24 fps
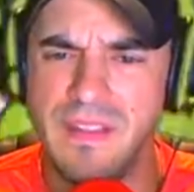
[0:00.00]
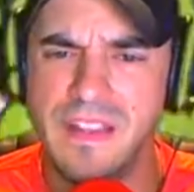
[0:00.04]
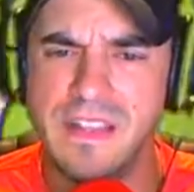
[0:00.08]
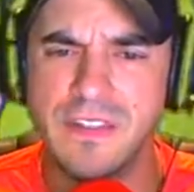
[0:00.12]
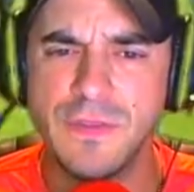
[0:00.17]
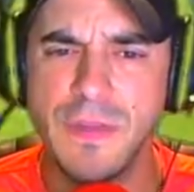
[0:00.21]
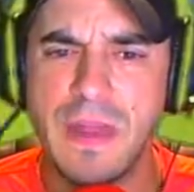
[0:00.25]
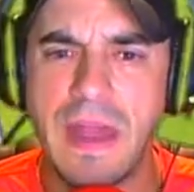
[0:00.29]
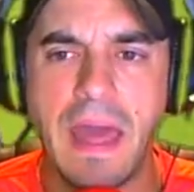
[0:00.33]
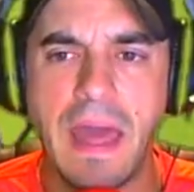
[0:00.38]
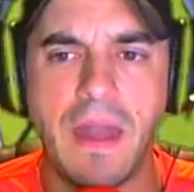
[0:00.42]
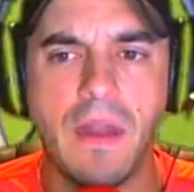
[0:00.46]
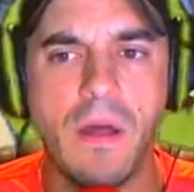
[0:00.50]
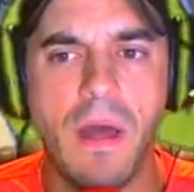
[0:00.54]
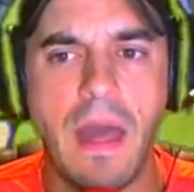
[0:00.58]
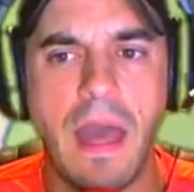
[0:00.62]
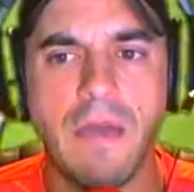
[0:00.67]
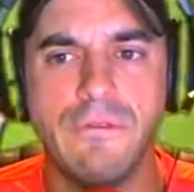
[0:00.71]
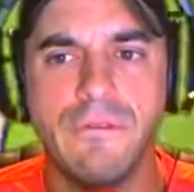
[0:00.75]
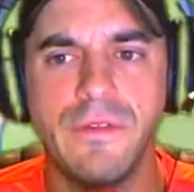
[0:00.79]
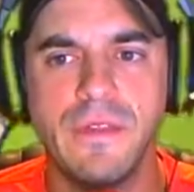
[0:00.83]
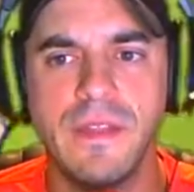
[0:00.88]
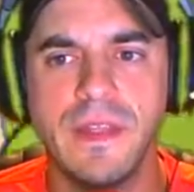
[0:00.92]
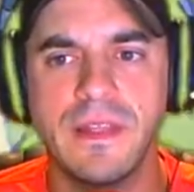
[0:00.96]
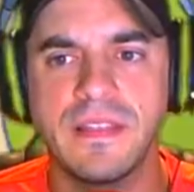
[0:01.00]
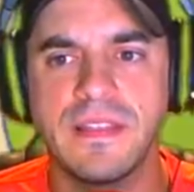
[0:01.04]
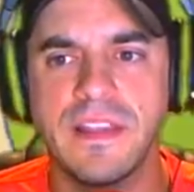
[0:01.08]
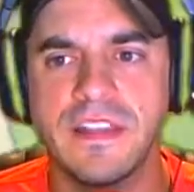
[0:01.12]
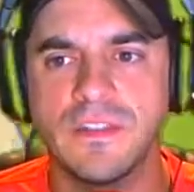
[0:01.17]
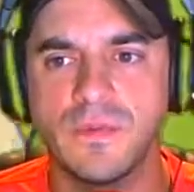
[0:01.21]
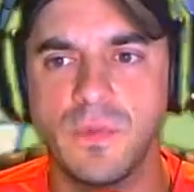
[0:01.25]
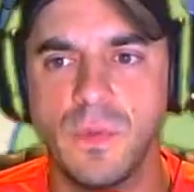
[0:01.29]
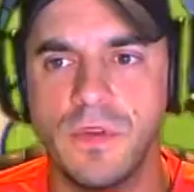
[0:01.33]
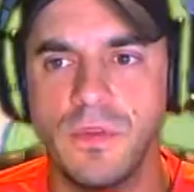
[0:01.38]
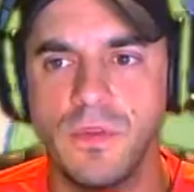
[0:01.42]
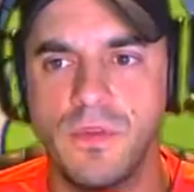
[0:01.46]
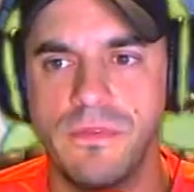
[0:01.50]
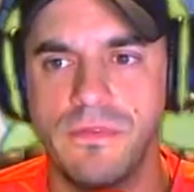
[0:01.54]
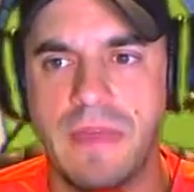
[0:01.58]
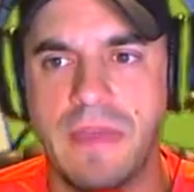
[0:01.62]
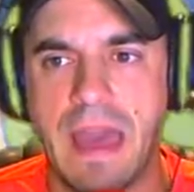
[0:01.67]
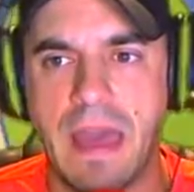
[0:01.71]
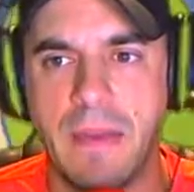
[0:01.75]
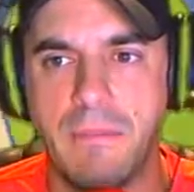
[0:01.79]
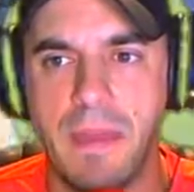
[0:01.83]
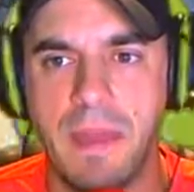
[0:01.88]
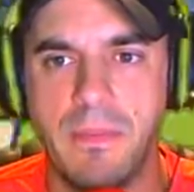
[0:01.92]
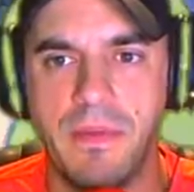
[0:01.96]
This one, I, I feel like this one we've
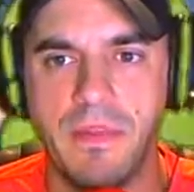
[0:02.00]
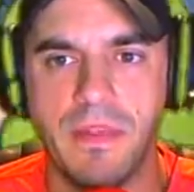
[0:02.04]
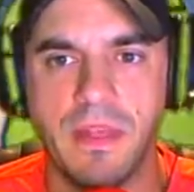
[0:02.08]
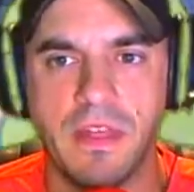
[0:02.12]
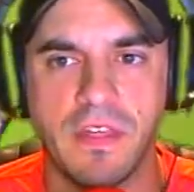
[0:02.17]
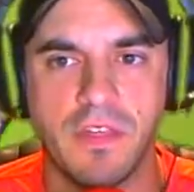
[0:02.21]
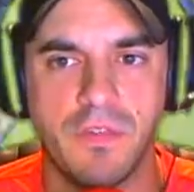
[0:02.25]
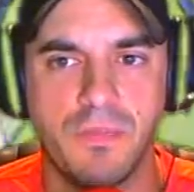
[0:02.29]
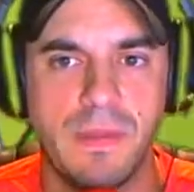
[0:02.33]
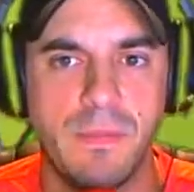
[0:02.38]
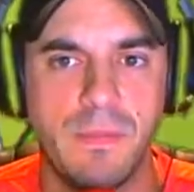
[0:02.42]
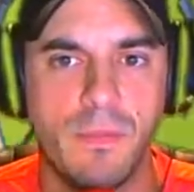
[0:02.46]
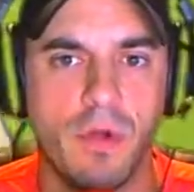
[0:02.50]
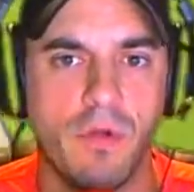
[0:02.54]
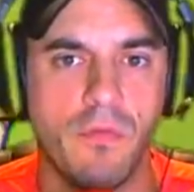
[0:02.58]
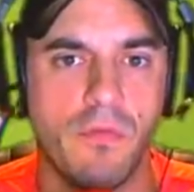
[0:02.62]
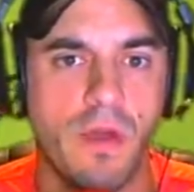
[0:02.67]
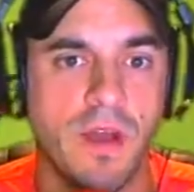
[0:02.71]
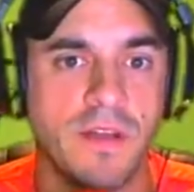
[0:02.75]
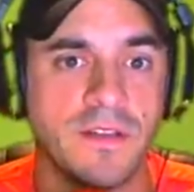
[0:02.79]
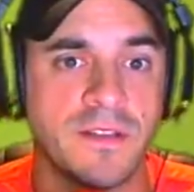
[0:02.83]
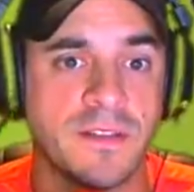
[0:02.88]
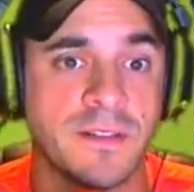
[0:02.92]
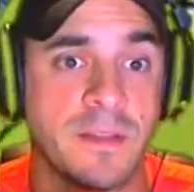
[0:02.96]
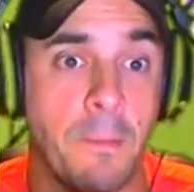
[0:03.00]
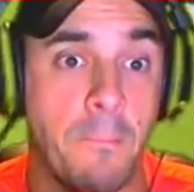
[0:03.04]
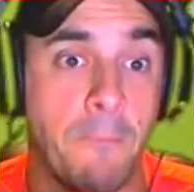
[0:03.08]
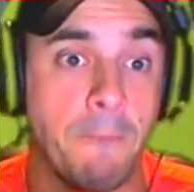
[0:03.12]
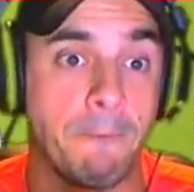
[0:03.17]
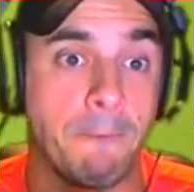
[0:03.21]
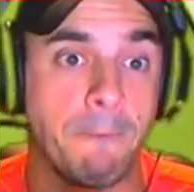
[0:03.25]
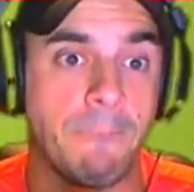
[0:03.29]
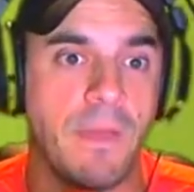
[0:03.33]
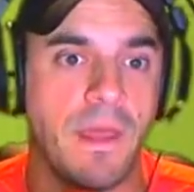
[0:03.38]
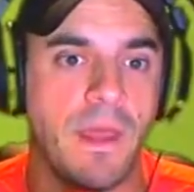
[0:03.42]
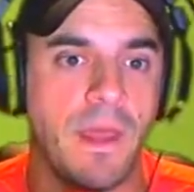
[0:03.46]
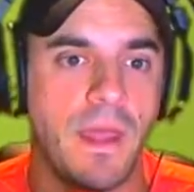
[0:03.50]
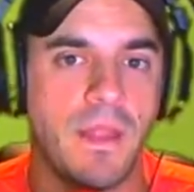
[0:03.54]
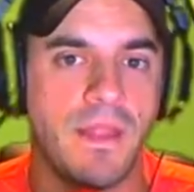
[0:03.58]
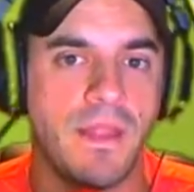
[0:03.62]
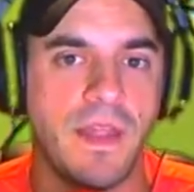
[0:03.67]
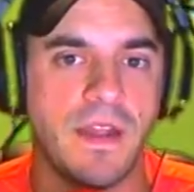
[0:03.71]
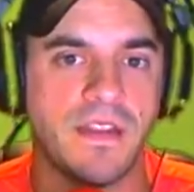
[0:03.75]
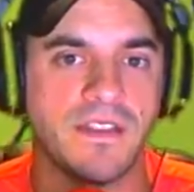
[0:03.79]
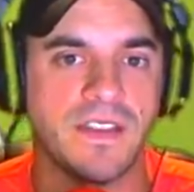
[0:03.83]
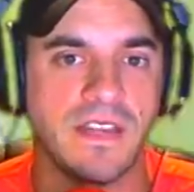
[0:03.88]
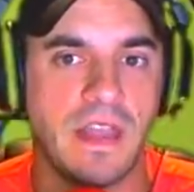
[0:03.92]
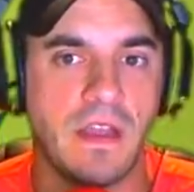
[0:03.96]
got maybe like three more runs, and
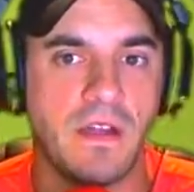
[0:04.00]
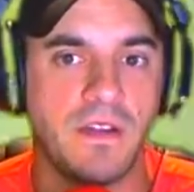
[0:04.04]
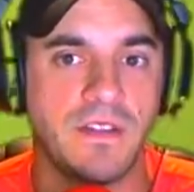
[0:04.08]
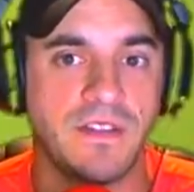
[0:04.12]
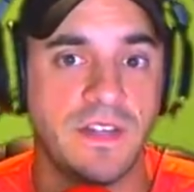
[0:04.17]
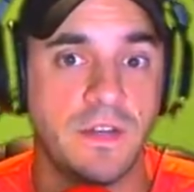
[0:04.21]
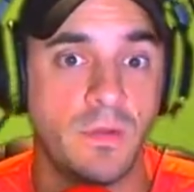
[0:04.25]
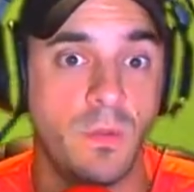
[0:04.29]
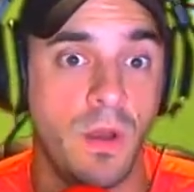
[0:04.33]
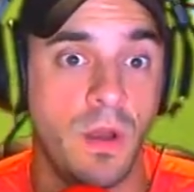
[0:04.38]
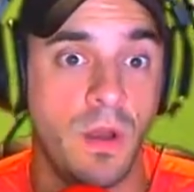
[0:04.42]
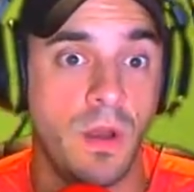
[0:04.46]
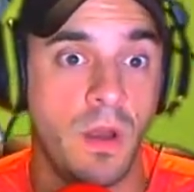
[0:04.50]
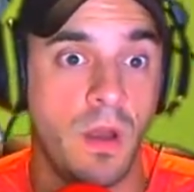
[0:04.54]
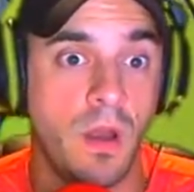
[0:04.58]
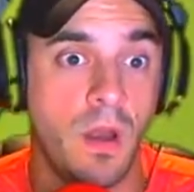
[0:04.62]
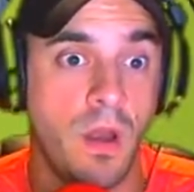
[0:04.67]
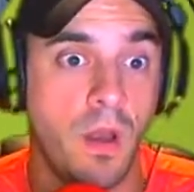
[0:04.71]
then it's a guaranteed win.